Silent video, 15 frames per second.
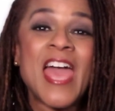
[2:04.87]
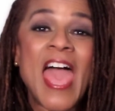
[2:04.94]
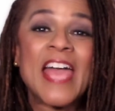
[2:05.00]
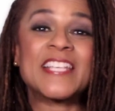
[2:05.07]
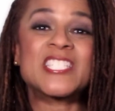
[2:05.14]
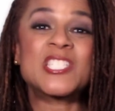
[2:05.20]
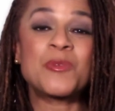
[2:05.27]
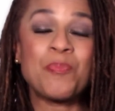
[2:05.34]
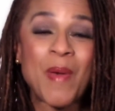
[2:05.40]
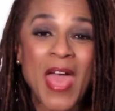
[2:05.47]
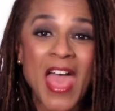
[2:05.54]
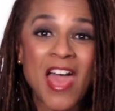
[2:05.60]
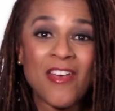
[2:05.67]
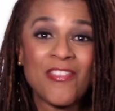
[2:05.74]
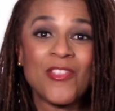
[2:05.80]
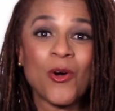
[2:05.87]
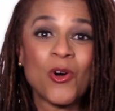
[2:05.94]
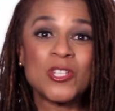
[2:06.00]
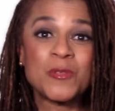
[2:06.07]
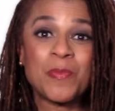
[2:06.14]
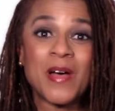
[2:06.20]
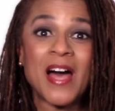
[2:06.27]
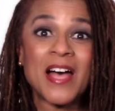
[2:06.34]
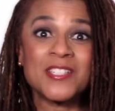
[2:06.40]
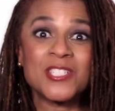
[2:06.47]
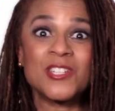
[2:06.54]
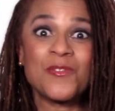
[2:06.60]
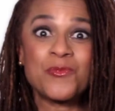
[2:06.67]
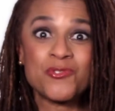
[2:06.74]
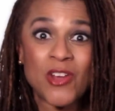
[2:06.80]
expand those
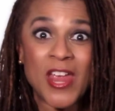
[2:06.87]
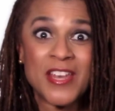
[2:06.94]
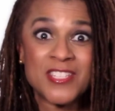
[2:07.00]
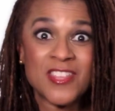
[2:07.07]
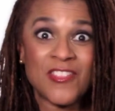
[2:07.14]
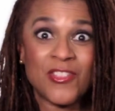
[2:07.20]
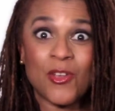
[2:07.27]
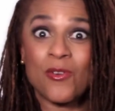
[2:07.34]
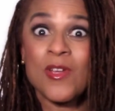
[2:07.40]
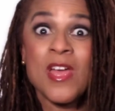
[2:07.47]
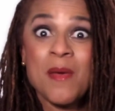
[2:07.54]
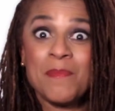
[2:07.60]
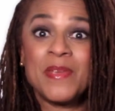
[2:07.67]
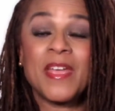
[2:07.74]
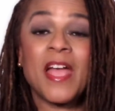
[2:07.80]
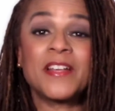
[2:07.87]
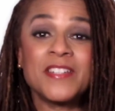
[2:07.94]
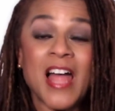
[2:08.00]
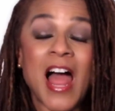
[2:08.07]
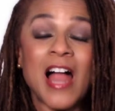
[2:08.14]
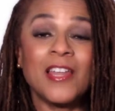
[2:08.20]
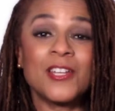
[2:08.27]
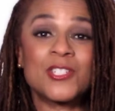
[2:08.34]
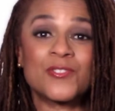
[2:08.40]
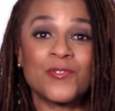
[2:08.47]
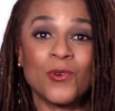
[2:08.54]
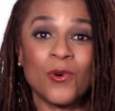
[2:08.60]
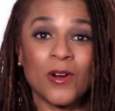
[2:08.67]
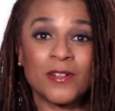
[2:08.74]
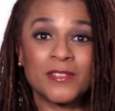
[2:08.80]
positive traits that they're being acknowledged
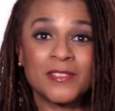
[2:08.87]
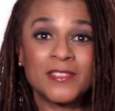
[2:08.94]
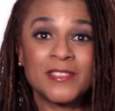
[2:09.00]
for.